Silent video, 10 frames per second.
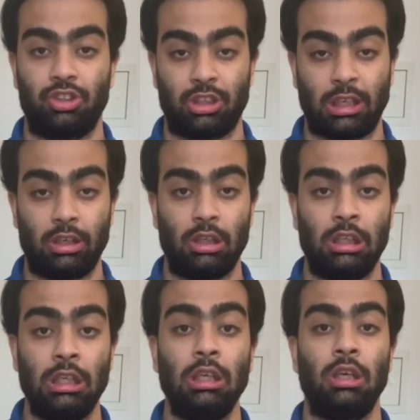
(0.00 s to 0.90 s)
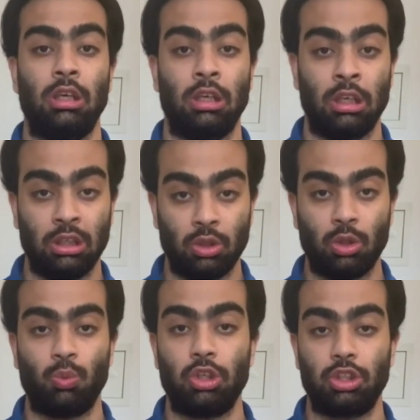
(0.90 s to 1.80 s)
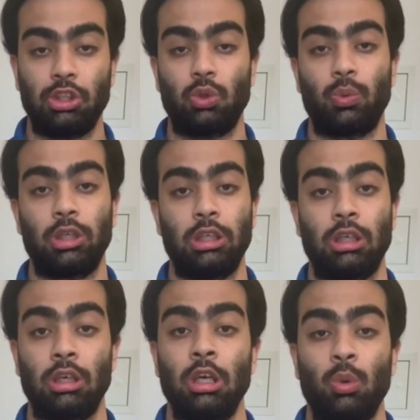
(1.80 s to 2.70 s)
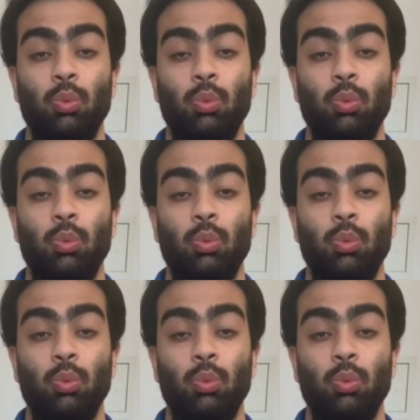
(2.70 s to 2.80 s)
Generally, in universities over here,